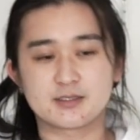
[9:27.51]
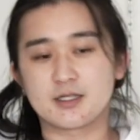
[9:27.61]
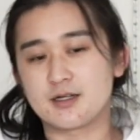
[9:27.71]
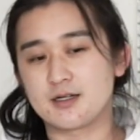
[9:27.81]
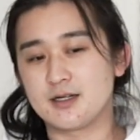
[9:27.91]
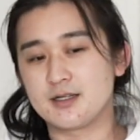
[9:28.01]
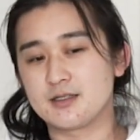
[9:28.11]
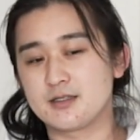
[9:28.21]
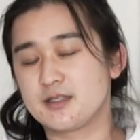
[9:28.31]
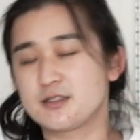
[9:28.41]

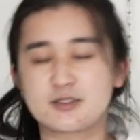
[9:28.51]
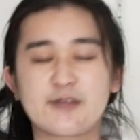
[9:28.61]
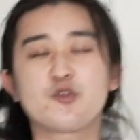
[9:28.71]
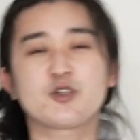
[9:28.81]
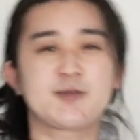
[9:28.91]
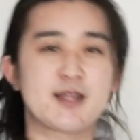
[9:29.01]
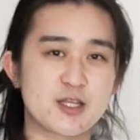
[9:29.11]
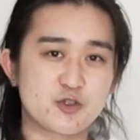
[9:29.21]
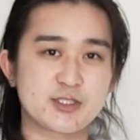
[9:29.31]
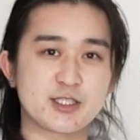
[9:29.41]
they've always been an
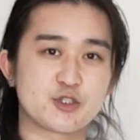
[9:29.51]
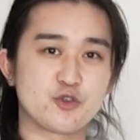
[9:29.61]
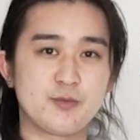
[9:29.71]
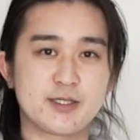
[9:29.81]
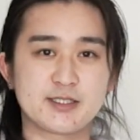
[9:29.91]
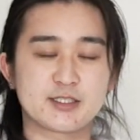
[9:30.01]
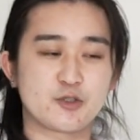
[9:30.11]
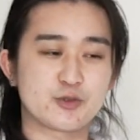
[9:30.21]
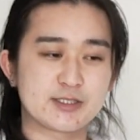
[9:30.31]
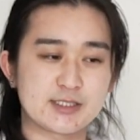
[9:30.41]
interesting shoe because they're
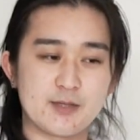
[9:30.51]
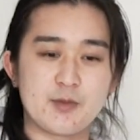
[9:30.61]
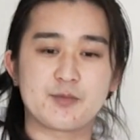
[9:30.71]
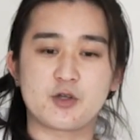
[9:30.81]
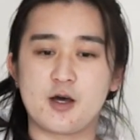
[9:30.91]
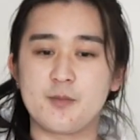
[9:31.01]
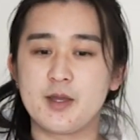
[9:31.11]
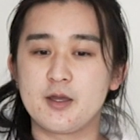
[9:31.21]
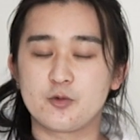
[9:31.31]
so slim up top